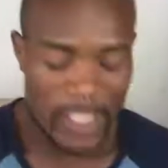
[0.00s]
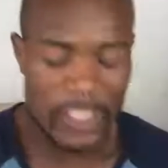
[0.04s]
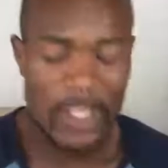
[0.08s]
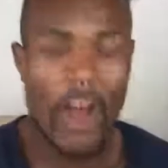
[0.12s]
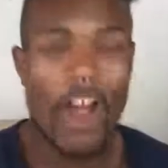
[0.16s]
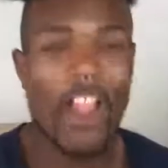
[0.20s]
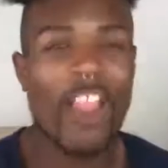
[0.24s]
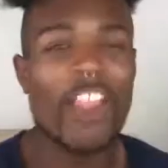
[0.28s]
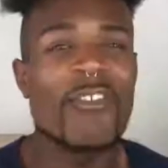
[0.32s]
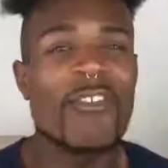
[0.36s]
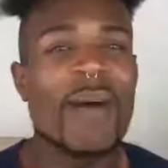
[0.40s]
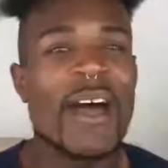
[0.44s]

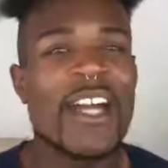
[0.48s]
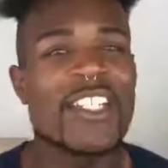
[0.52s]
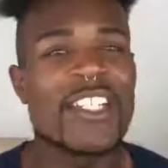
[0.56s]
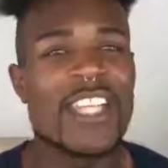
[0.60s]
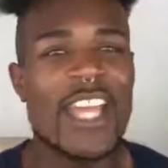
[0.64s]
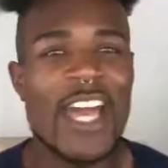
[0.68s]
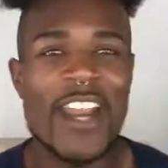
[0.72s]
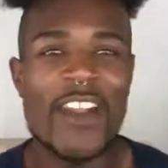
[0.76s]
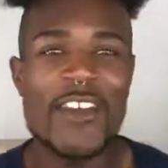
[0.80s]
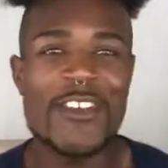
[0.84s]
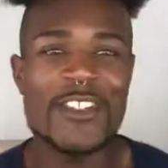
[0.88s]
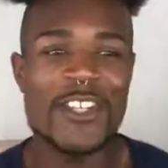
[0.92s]
all of my
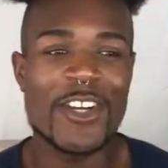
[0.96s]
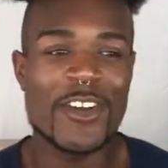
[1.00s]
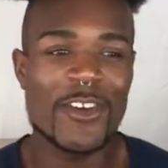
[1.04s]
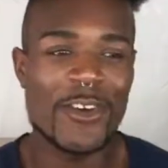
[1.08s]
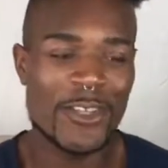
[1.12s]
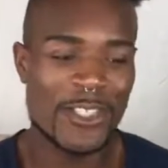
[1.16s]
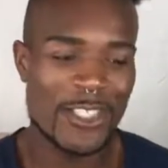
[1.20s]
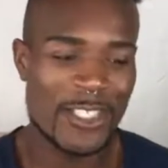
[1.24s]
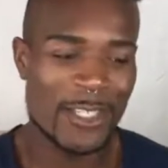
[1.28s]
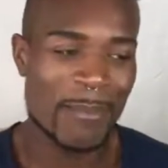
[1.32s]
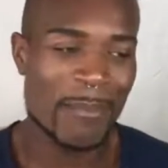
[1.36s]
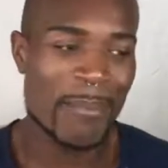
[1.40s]
shadows are
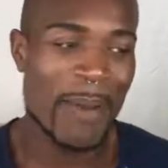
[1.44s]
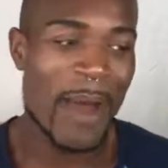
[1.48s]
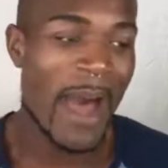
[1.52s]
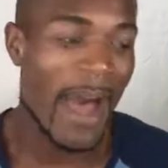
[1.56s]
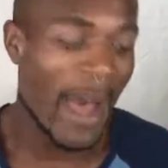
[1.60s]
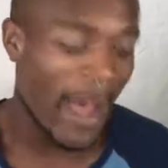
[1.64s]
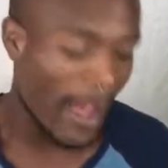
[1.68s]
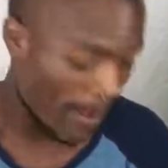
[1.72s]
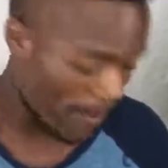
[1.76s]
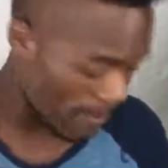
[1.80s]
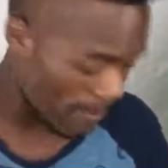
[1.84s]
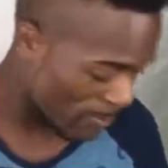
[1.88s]
going to
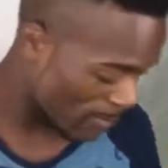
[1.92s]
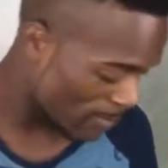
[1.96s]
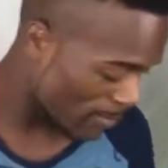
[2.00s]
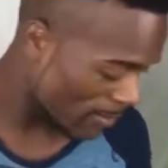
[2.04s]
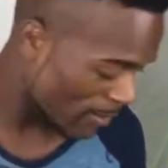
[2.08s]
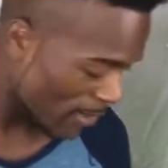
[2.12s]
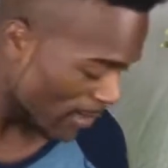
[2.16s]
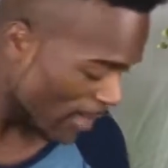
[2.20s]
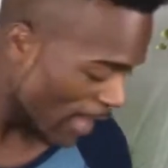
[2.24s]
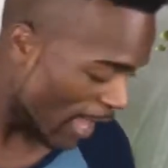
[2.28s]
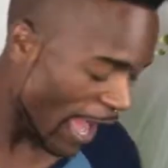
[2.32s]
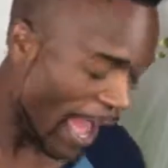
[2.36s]
pop.
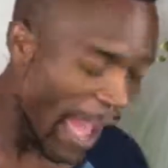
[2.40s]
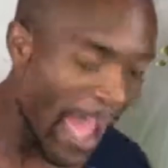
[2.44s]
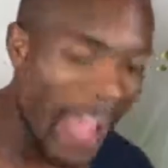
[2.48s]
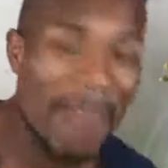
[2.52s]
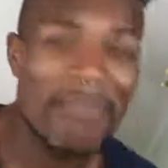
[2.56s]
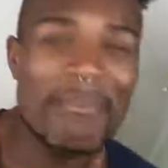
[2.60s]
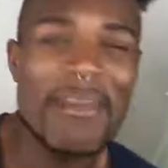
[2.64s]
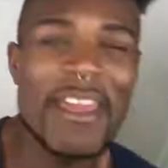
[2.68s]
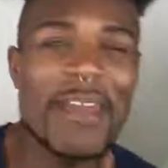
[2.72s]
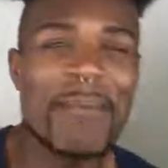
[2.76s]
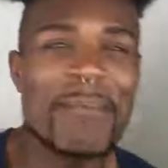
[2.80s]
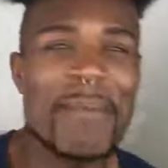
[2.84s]
I
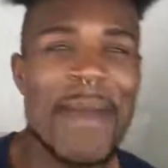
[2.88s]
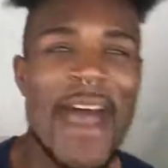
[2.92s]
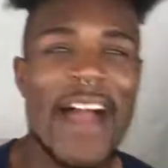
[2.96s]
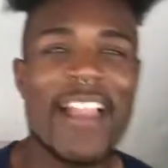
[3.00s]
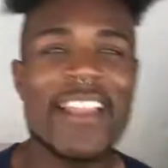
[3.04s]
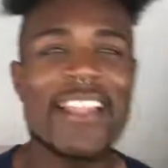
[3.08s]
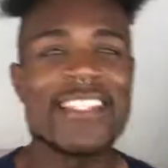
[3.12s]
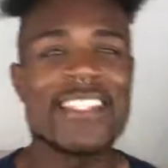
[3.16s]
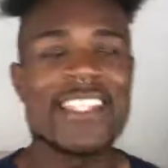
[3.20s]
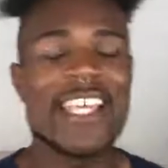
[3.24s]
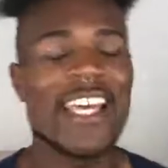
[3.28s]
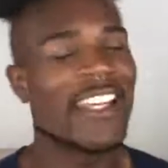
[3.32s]
make
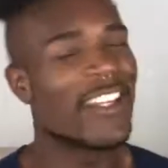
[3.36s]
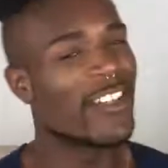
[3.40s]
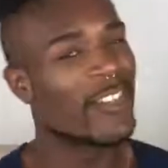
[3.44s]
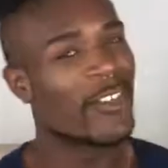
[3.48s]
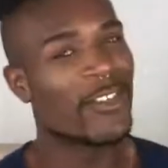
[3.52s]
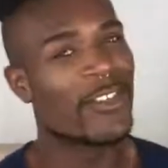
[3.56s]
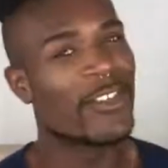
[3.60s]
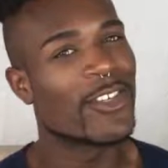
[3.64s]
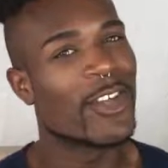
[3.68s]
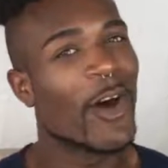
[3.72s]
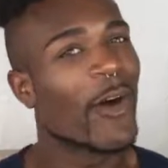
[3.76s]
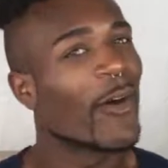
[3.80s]
palettes
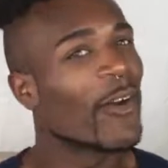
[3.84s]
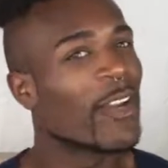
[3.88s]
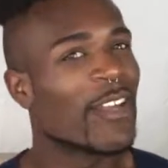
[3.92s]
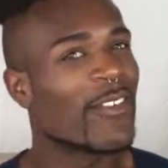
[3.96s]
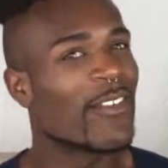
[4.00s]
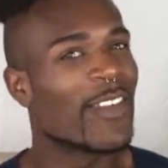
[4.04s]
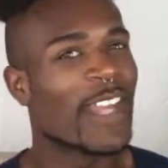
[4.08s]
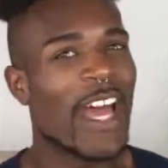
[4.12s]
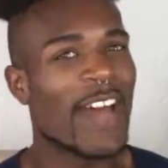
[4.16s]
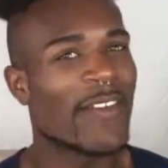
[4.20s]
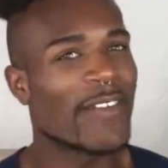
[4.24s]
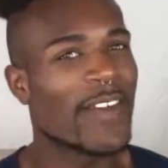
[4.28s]
that don't
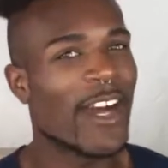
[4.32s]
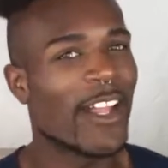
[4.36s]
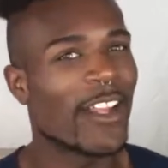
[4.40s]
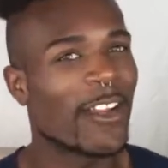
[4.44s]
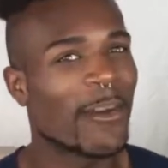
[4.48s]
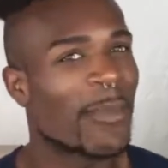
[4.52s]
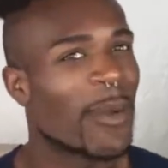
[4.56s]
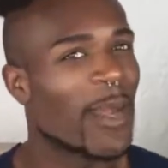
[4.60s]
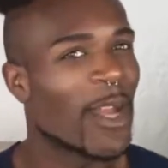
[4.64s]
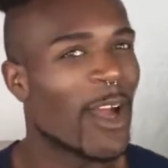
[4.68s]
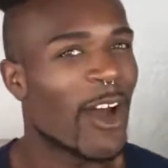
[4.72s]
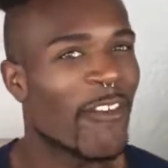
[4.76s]
even have color
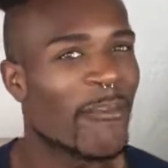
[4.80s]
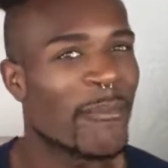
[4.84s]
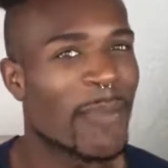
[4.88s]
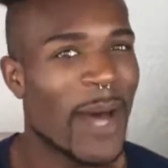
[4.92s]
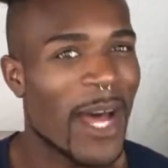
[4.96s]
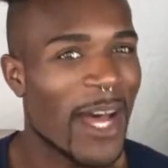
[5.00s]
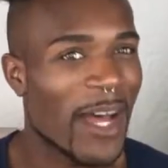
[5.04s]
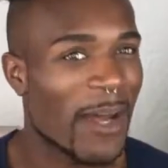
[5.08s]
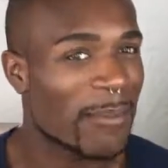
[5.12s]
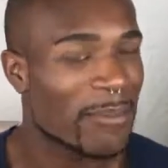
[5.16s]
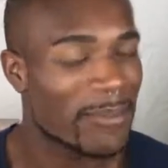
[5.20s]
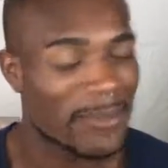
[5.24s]
payoff
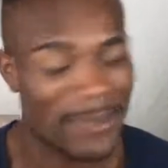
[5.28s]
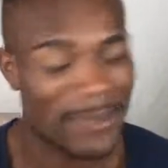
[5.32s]
pop.